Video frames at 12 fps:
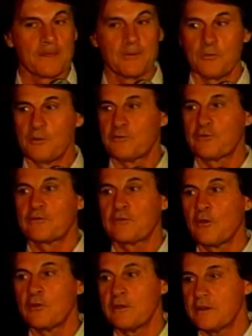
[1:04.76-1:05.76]
was
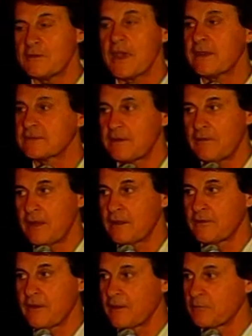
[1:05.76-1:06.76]
so good. The Giants never had a
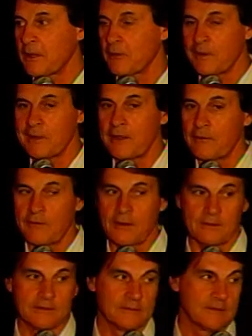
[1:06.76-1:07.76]
chance, by the way, later
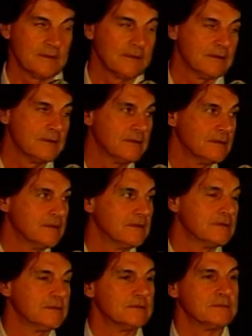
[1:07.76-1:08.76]
on.
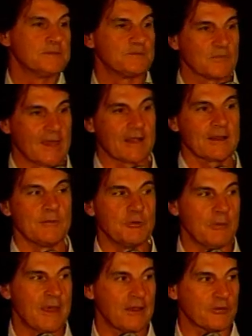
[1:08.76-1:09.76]
That club you
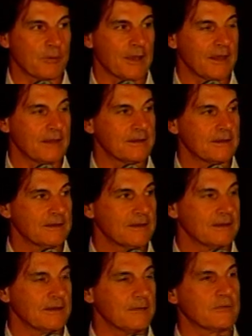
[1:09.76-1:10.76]
managed by,
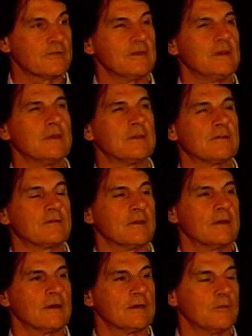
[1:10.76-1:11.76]
let me see, it's
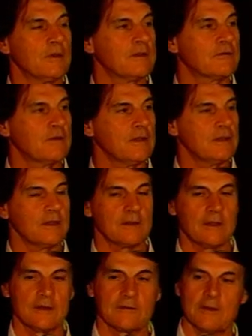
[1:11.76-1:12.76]
Wednesday.
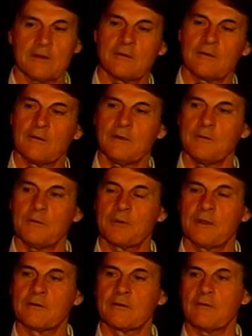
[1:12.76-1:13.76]
I'd say we
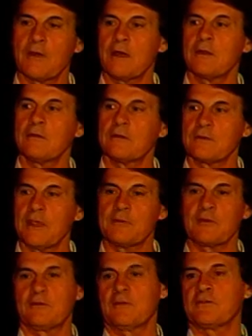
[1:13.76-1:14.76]
play Toronto. This game
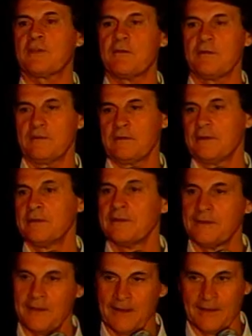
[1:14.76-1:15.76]
starts at 7,
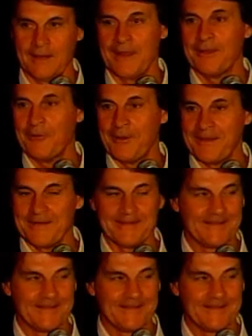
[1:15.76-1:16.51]
and I get out of the way.